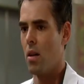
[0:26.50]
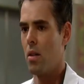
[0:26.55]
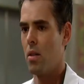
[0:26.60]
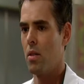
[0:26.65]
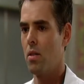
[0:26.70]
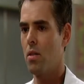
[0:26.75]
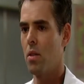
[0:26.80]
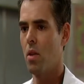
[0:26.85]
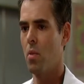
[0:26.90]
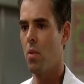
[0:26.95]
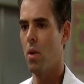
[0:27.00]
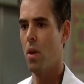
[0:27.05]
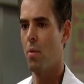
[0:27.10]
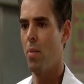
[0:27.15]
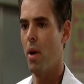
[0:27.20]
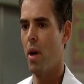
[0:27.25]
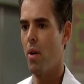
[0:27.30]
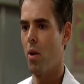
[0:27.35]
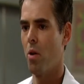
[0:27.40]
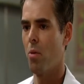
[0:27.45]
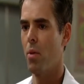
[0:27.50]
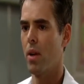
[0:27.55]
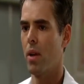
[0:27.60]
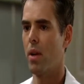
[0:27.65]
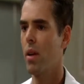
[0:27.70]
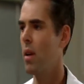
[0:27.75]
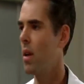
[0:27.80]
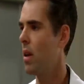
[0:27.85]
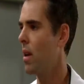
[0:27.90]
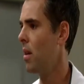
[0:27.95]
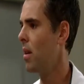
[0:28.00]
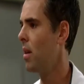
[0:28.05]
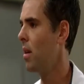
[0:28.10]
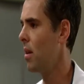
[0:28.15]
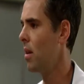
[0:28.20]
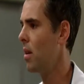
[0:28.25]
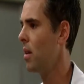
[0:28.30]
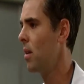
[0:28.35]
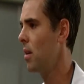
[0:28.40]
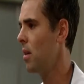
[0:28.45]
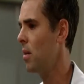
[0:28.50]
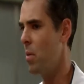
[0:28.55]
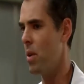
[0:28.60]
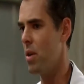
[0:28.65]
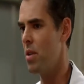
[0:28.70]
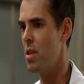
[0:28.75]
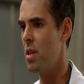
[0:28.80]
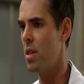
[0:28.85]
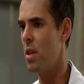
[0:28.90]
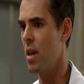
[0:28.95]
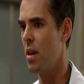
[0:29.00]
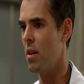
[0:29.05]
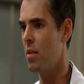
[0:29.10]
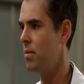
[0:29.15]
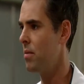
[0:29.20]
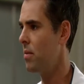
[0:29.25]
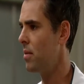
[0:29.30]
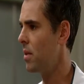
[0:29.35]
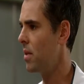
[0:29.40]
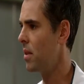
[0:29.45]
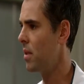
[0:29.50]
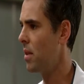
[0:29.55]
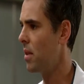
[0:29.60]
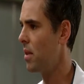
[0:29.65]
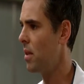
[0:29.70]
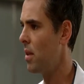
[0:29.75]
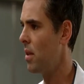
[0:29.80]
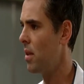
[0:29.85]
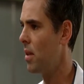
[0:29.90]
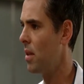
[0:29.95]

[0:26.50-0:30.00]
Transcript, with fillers: So what about Obrecht? Where's she now?